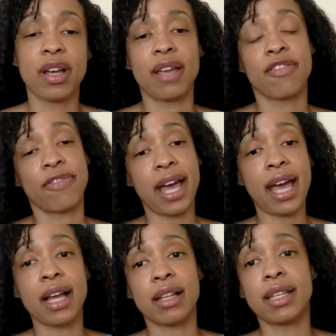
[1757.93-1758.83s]
In fact,
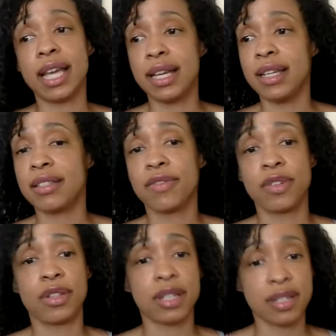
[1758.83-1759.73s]
ladies, if you're
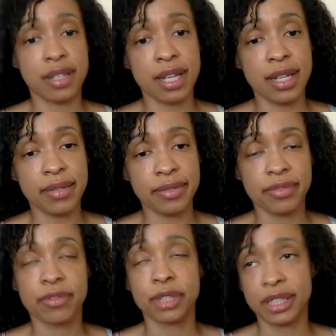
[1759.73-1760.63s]
listening,
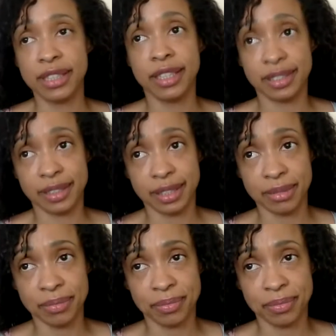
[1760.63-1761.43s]
really listening,